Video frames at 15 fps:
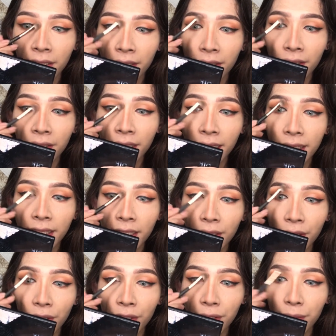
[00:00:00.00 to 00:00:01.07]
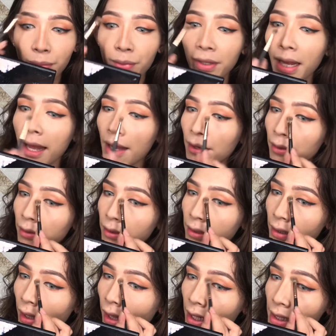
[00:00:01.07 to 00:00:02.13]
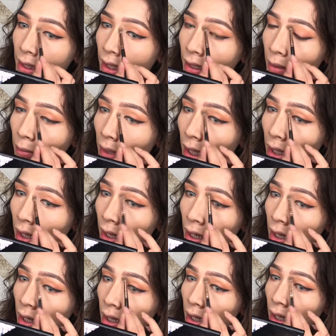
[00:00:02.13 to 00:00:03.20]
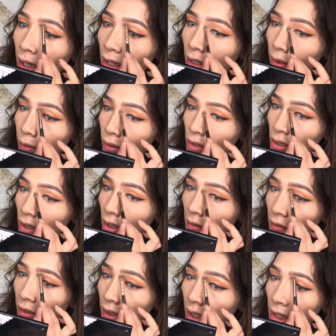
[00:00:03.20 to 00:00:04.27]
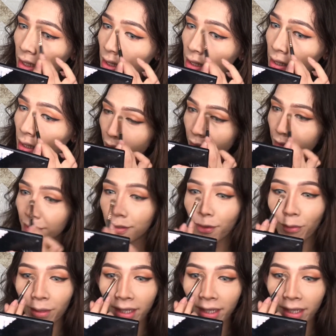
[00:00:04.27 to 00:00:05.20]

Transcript: connecting to your brows. That's gonna make a huge difference. So when